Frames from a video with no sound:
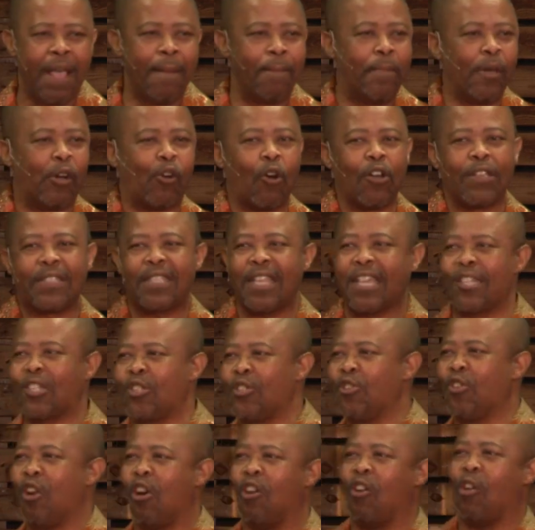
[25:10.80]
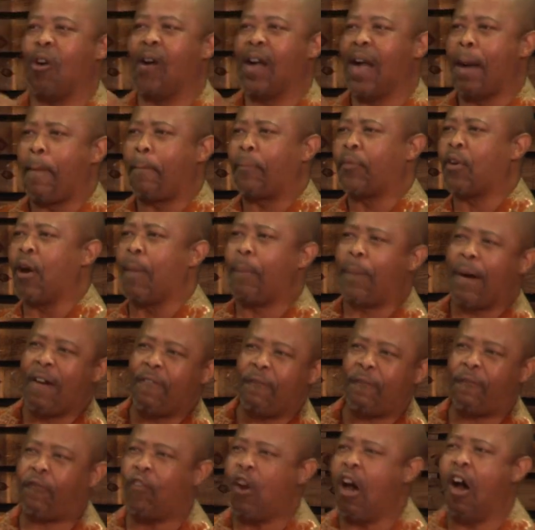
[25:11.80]
because there's no longer proper
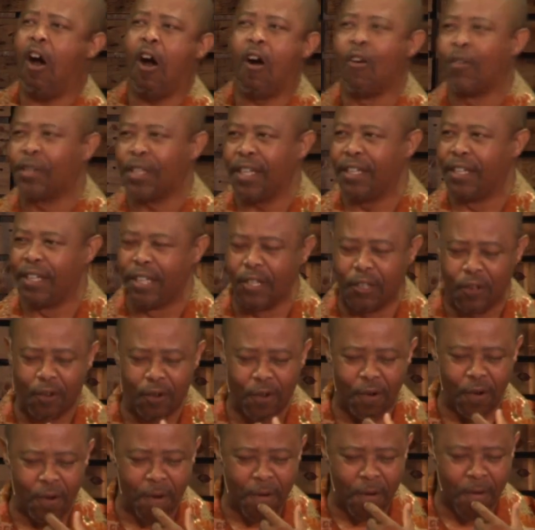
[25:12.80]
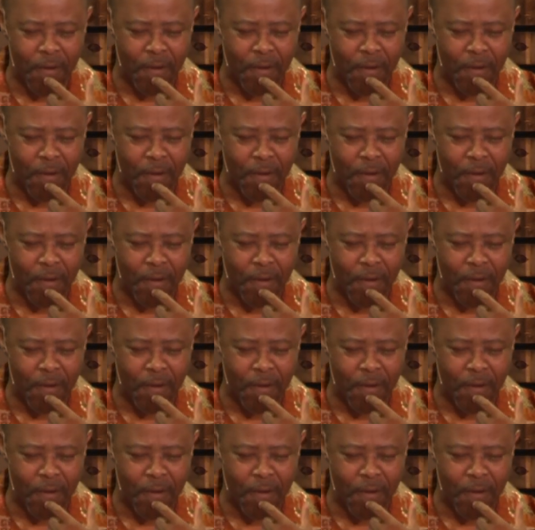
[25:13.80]
flow in you.